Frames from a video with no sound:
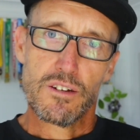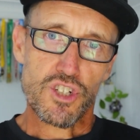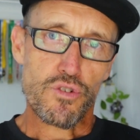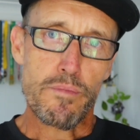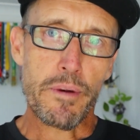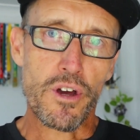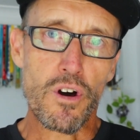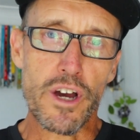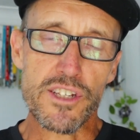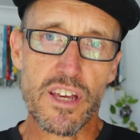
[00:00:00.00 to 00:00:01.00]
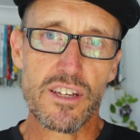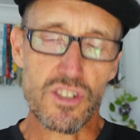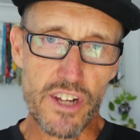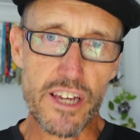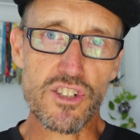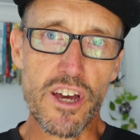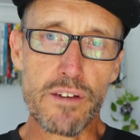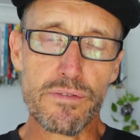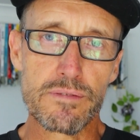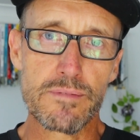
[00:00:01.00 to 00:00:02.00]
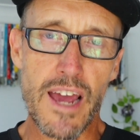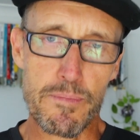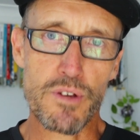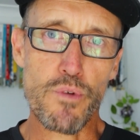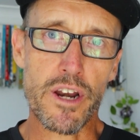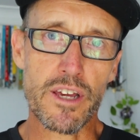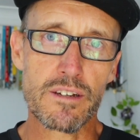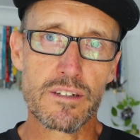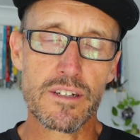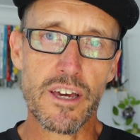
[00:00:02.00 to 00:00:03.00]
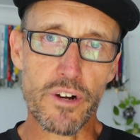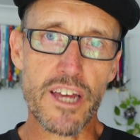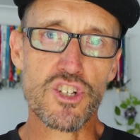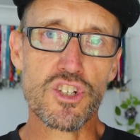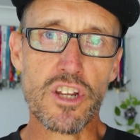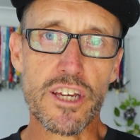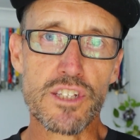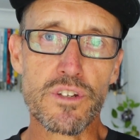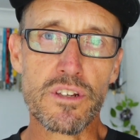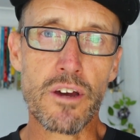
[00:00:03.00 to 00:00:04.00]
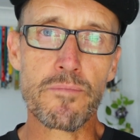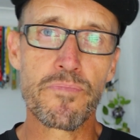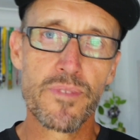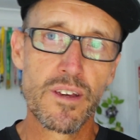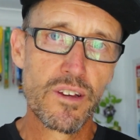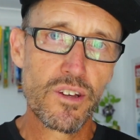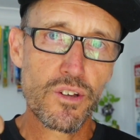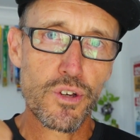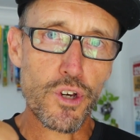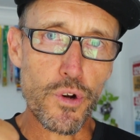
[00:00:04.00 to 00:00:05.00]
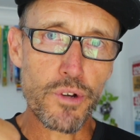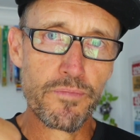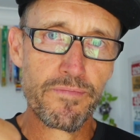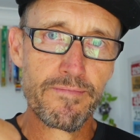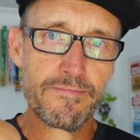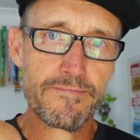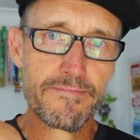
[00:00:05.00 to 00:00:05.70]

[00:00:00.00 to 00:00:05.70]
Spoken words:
Just remember, guys, stay safe, happy running, and I'll catch you in the next video. Hooroo.